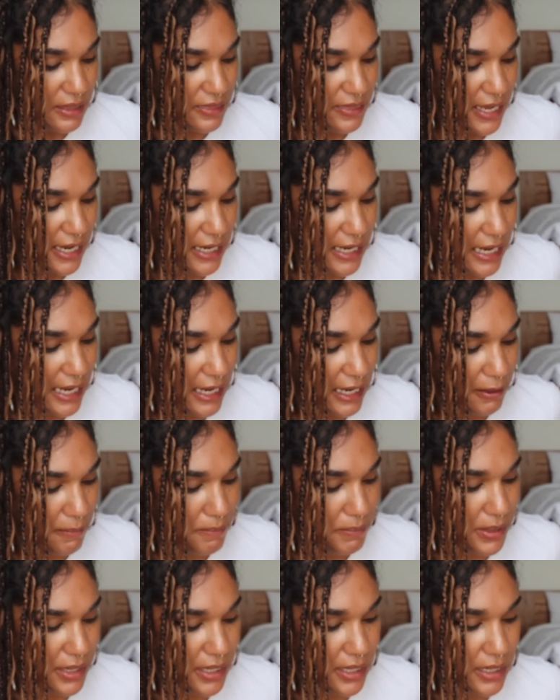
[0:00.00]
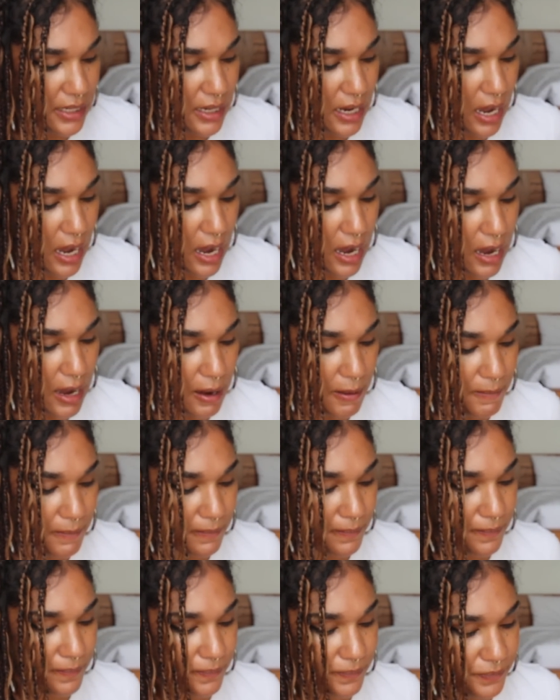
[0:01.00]
they can be
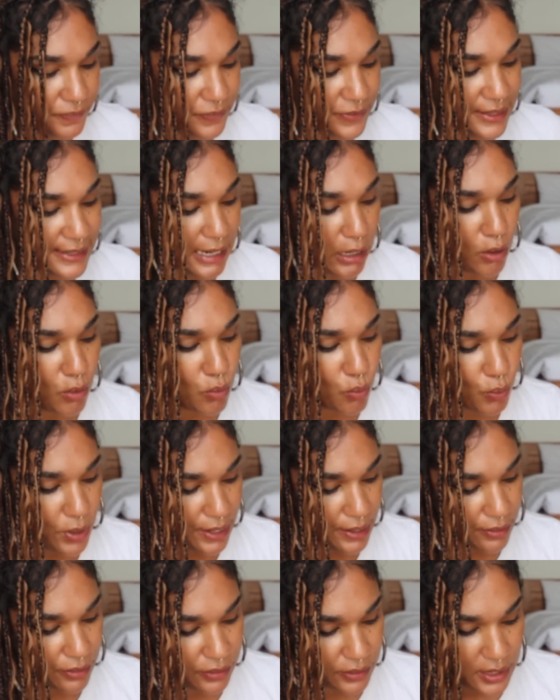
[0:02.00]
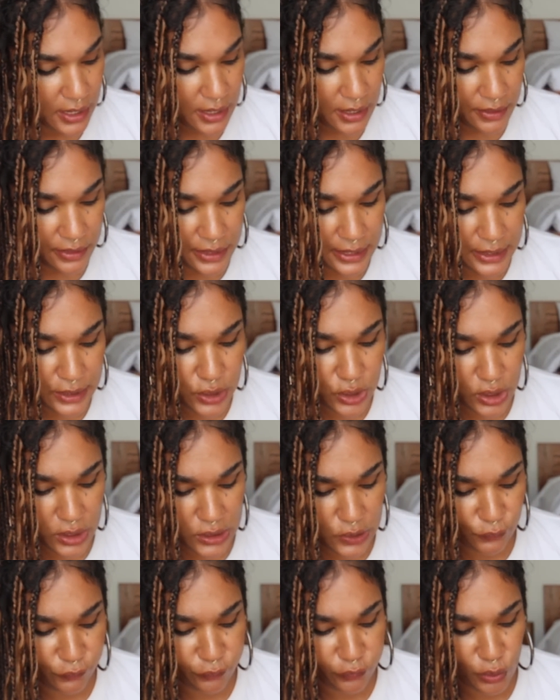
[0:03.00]
dealt with. This
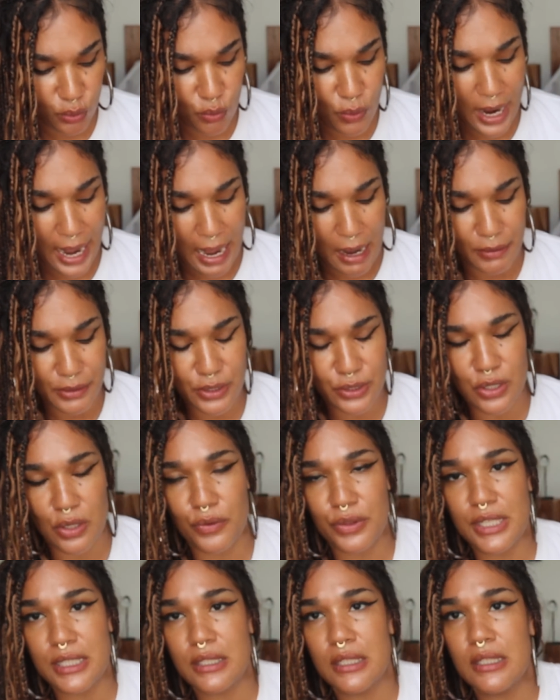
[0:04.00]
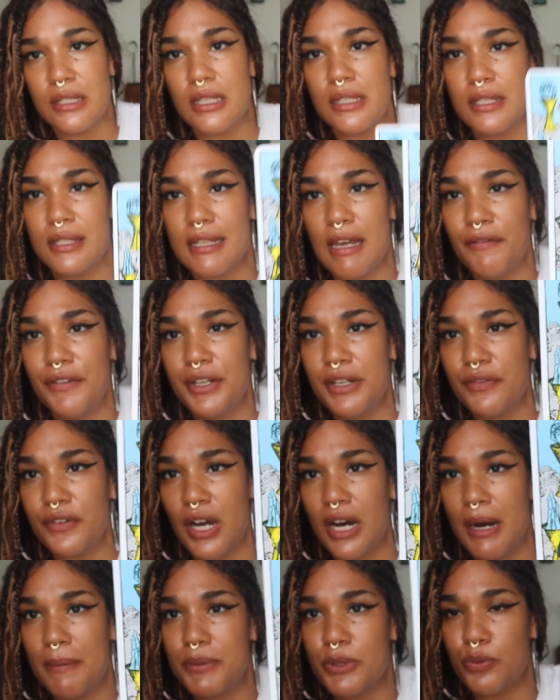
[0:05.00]
just flew out. So this is the Seven of
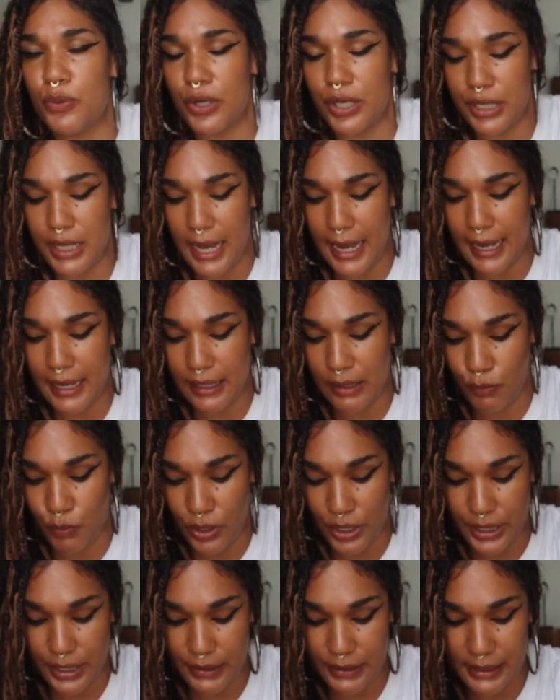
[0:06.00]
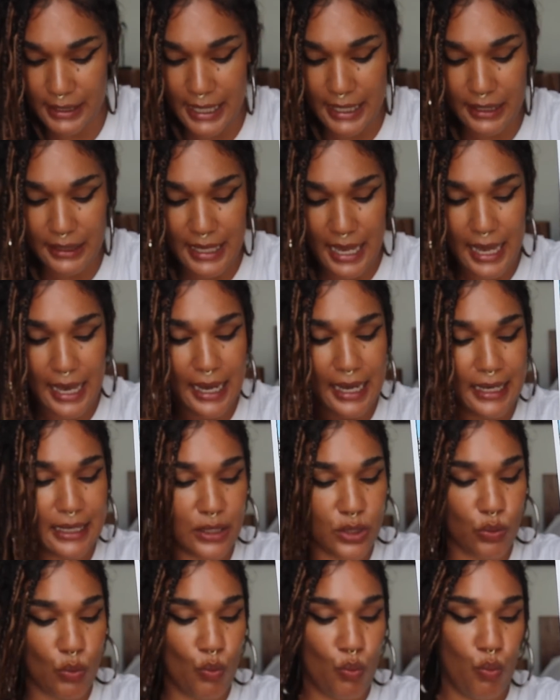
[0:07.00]
Cups. We're gonna take that
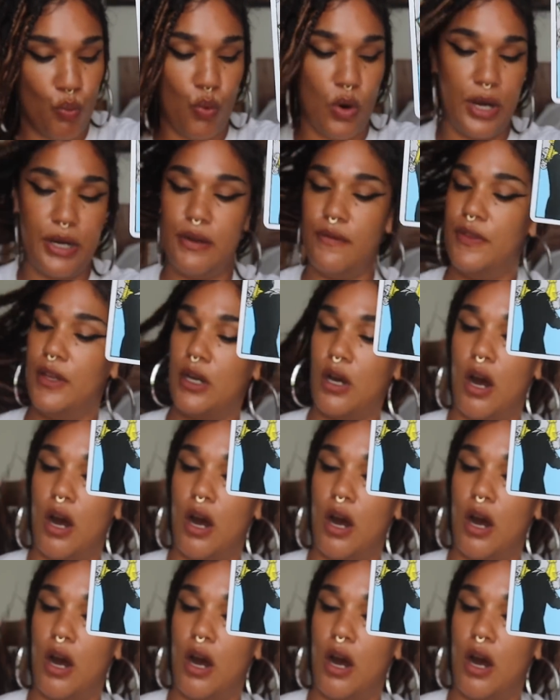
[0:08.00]
as one of the